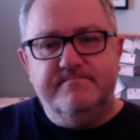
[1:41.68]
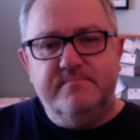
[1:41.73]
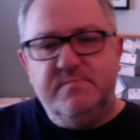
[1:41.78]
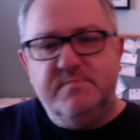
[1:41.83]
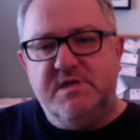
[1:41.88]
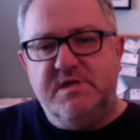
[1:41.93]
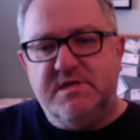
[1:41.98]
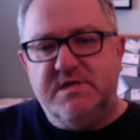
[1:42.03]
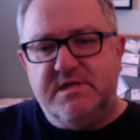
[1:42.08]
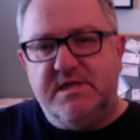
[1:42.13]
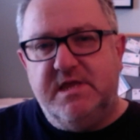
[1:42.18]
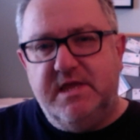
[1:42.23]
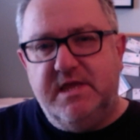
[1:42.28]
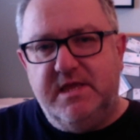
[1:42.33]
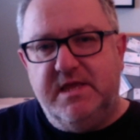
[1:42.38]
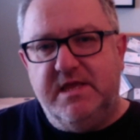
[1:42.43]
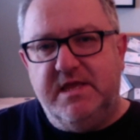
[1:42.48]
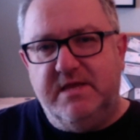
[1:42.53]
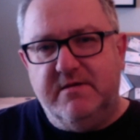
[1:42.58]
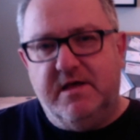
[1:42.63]
You
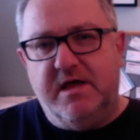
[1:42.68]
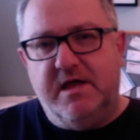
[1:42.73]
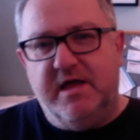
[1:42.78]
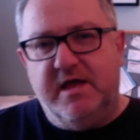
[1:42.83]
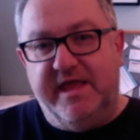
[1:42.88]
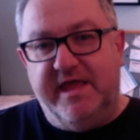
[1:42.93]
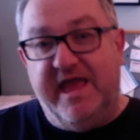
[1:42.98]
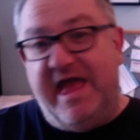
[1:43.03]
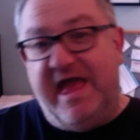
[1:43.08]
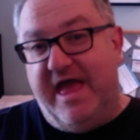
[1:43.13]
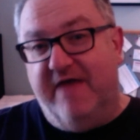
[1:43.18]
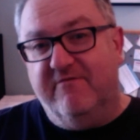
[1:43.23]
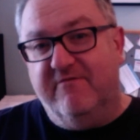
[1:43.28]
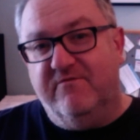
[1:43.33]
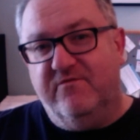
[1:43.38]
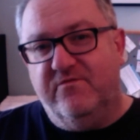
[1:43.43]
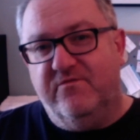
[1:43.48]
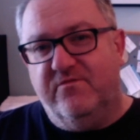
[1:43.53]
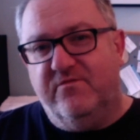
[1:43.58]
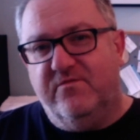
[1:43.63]
see, I have
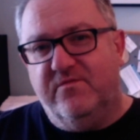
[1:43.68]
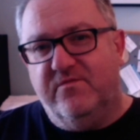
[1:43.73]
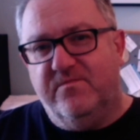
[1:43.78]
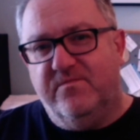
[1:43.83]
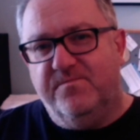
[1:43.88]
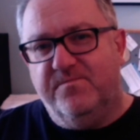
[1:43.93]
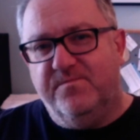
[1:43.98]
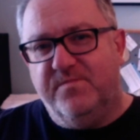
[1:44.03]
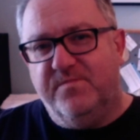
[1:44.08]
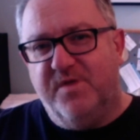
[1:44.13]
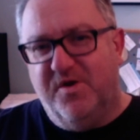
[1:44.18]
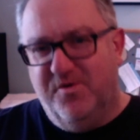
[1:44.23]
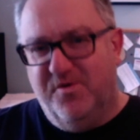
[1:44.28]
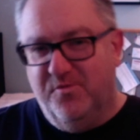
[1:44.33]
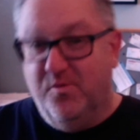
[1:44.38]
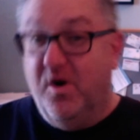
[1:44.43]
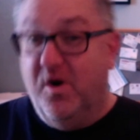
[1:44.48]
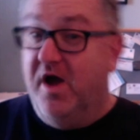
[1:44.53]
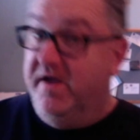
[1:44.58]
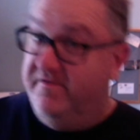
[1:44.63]
a
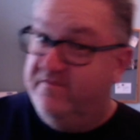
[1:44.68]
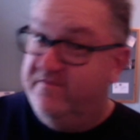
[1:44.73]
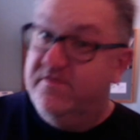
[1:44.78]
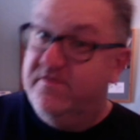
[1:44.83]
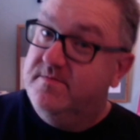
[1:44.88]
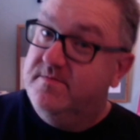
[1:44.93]
wife,